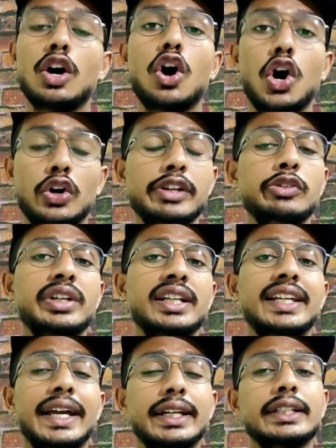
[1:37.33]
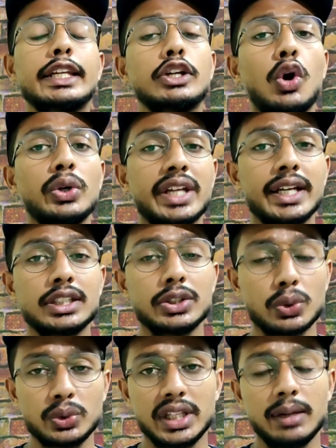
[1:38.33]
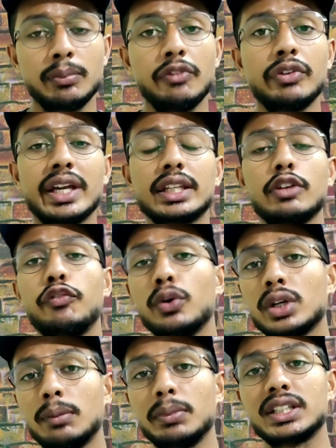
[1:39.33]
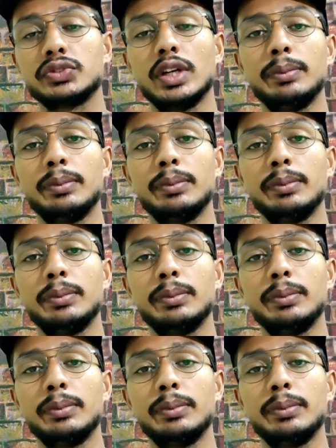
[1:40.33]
or you can directly contact to them where the phone numbers